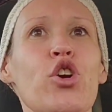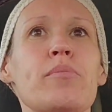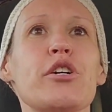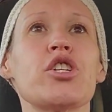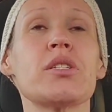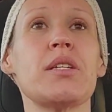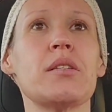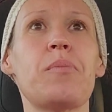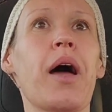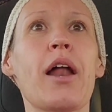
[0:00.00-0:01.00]
for
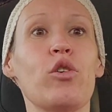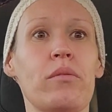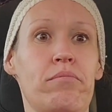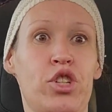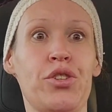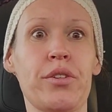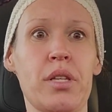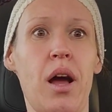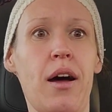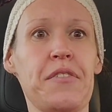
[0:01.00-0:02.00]
emergencies, but I don't. She
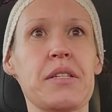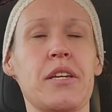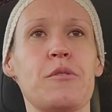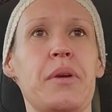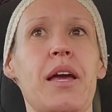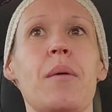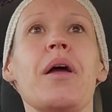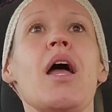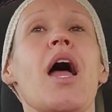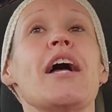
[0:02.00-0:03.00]
turns it off at 6 p.m.
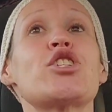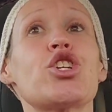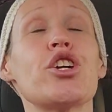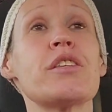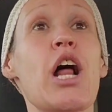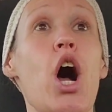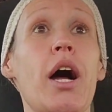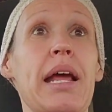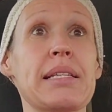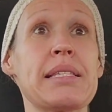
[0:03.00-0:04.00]
and she turns it
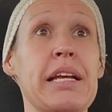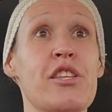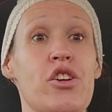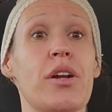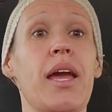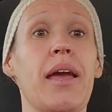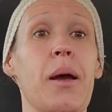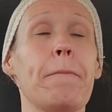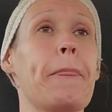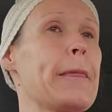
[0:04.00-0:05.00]
on at 6:30
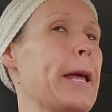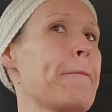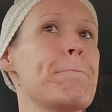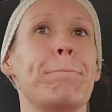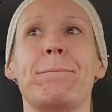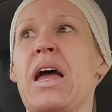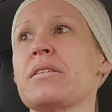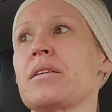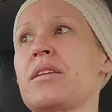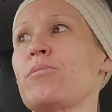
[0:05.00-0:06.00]
a.m. Like
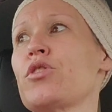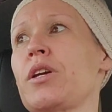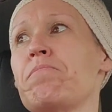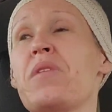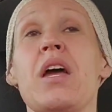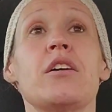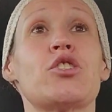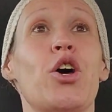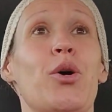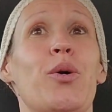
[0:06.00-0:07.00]
has the same routine.
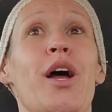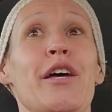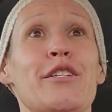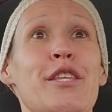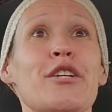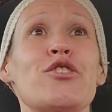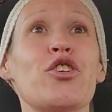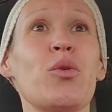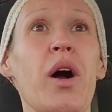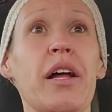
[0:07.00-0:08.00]
So
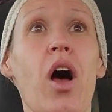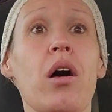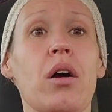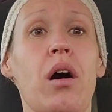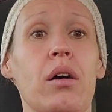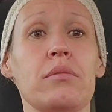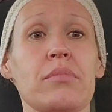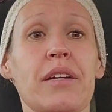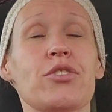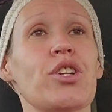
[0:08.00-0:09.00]
6:31, I'll call,
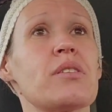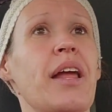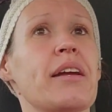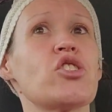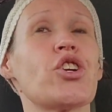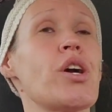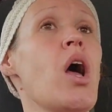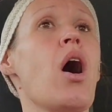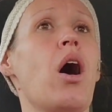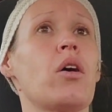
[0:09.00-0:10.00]
and if she doesn't answer,
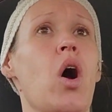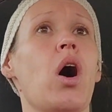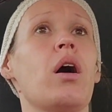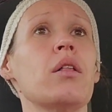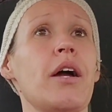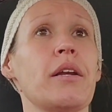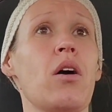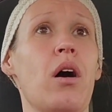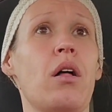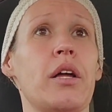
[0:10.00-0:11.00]
I'll call and
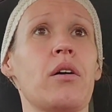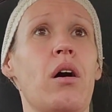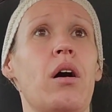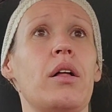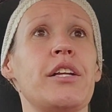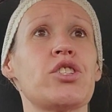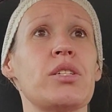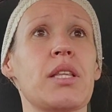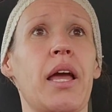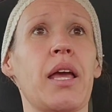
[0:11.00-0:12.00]
call and call, and
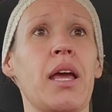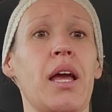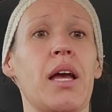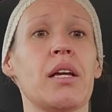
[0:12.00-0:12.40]
she's like,